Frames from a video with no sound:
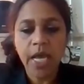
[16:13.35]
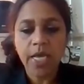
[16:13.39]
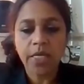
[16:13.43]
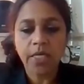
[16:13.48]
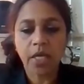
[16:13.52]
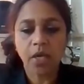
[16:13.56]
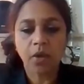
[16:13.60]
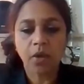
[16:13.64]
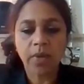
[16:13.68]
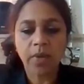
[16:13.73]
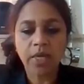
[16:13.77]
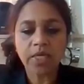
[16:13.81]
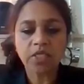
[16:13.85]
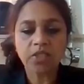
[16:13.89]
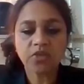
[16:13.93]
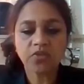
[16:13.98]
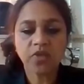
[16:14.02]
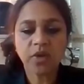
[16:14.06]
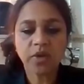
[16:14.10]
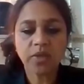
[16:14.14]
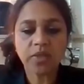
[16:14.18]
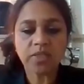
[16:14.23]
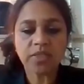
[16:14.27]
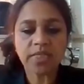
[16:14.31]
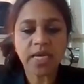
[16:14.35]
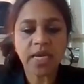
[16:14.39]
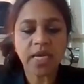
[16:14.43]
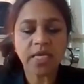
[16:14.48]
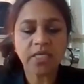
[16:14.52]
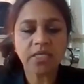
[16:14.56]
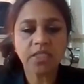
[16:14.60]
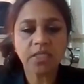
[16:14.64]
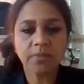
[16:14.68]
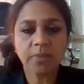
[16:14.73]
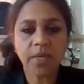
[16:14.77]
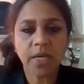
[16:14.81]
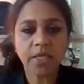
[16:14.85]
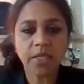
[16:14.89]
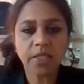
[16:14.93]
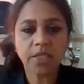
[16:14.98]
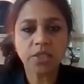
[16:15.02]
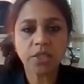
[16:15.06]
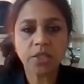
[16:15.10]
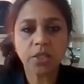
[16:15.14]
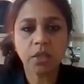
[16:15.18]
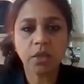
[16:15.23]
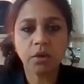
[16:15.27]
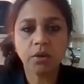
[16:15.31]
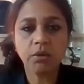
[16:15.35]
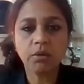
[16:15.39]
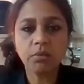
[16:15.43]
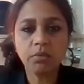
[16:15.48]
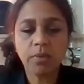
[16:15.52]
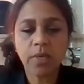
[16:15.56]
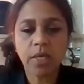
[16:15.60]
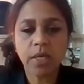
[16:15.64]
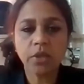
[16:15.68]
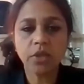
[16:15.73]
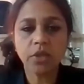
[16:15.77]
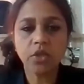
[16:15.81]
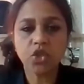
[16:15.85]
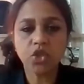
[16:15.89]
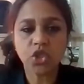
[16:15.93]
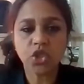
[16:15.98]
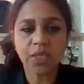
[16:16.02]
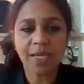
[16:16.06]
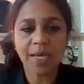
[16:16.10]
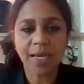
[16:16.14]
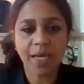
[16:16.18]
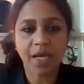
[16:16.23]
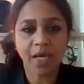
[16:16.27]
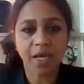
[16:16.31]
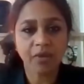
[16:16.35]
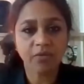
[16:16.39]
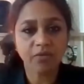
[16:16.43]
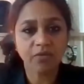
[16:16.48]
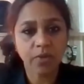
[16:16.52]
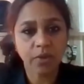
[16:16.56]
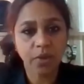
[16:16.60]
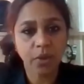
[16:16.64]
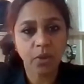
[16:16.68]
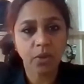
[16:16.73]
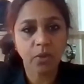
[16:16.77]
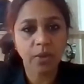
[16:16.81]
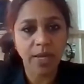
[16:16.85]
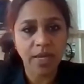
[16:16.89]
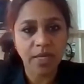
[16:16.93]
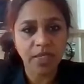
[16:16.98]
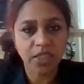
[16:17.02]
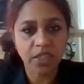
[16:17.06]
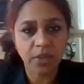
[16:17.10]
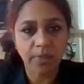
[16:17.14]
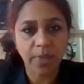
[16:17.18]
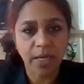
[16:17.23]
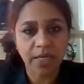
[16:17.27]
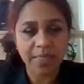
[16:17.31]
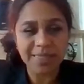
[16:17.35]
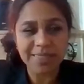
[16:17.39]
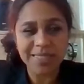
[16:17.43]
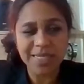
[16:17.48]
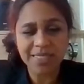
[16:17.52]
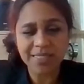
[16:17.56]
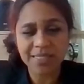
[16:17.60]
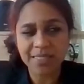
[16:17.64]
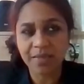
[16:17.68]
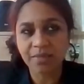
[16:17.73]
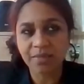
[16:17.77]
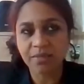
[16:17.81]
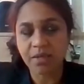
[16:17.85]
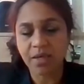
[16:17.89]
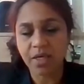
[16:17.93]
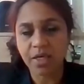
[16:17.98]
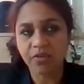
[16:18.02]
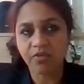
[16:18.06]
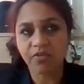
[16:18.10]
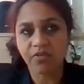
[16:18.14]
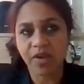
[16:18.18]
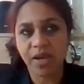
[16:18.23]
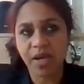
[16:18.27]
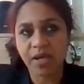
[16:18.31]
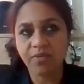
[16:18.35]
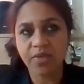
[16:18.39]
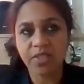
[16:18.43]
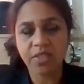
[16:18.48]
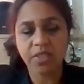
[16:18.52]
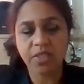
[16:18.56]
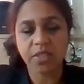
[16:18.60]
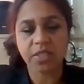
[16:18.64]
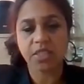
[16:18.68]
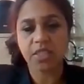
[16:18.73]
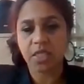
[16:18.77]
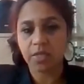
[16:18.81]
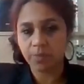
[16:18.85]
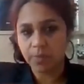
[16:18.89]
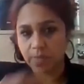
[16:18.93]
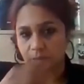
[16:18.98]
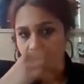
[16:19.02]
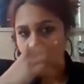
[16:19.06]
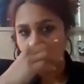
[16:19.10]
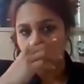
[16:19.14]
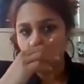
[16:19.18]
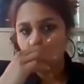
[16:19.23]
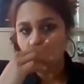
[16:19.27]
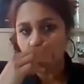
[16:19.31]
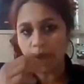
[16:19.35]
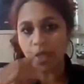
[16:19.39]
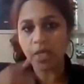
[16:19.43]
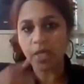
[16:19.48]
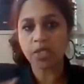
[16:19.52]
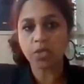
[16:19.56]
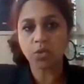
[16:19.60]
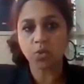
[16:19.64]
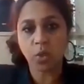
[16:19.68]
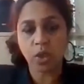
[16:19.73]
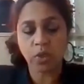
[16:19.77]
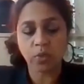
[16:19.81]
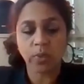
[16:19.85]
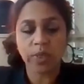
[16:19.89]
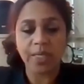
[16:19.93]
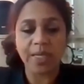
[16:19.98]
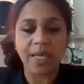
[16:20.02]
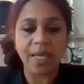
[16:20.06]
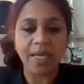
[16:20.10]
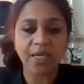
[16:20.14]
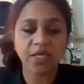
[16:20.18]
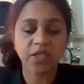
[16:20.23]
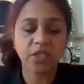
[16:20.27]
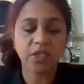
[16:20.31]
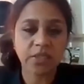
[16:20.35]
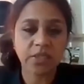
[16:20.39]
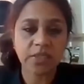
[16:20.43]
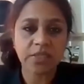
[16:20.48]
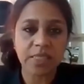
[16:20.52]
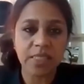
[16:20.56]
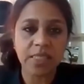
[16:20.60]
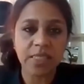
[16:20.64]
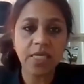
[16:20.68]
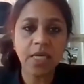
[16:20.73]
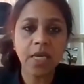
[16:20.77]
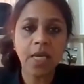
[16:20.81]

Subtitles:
Now, as far as antibodies go, you should have no antibodies. Less than 35 is the TPO, is what we like to see.